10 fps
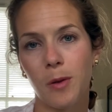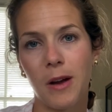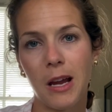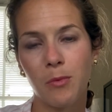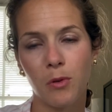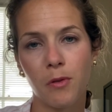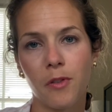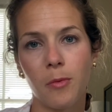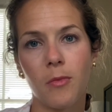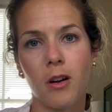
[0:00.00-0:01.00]
Bible
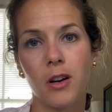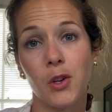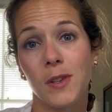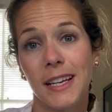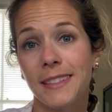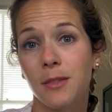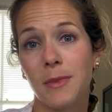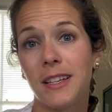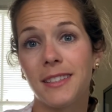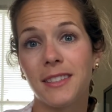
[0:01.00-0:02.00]
from our New
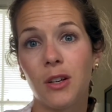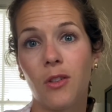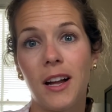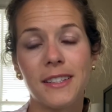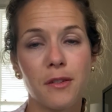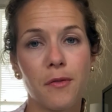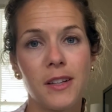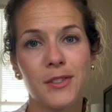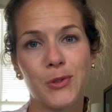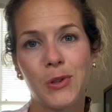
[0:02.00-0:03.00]
Testament. So lots of
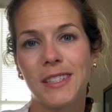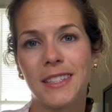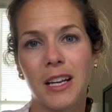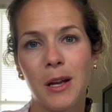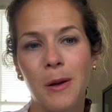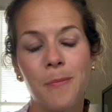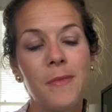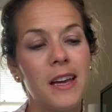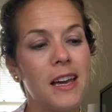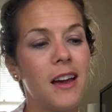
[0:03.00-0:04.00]
fun stories to
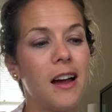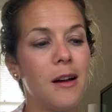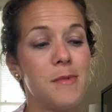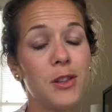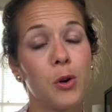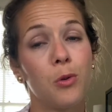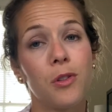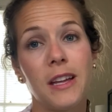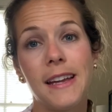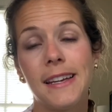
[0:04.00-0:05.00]
come. Um, and the cool
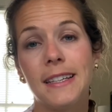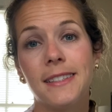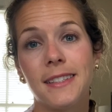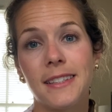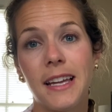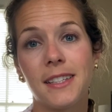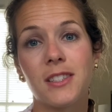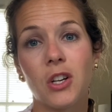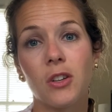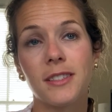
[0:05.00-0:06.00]
thing is, is that it
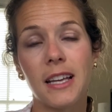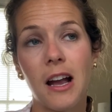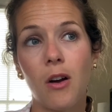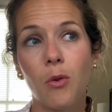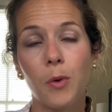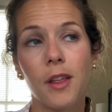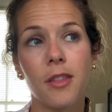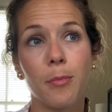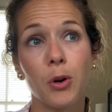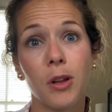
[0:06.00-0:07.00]
starts out
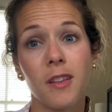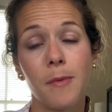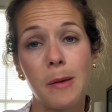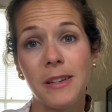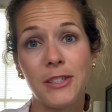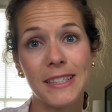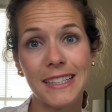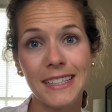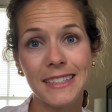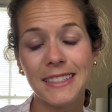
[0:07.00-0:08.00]
with the birth of baby
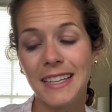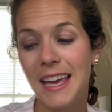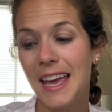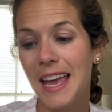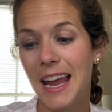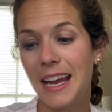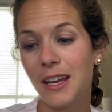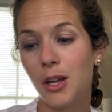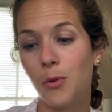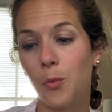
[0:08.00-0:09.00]
Jesus
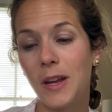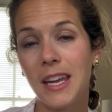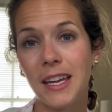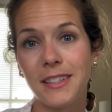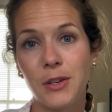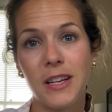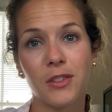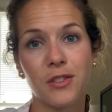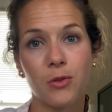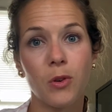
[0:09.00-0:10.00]
and we get to
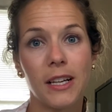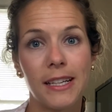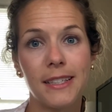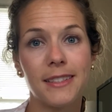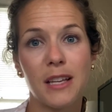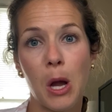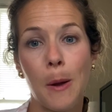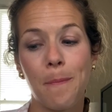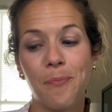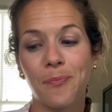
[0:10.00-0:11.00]
hear stories
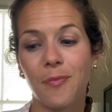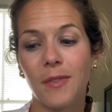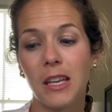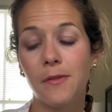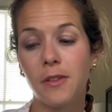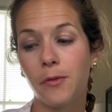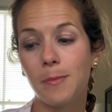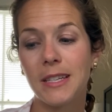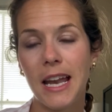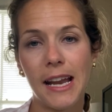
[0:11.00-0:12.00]
um, even
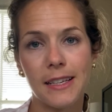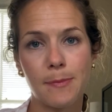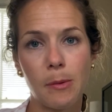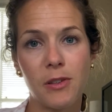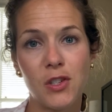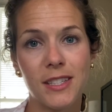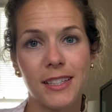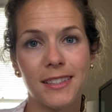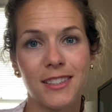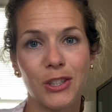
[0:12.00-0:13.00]
from today as baby
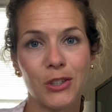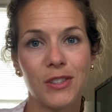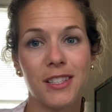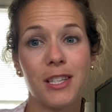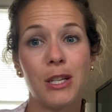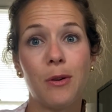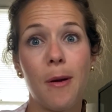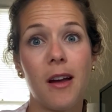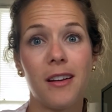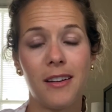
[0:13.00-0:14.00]
Jesus turns into
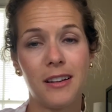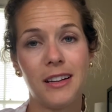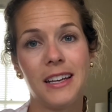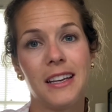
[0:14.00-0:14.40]
a, a,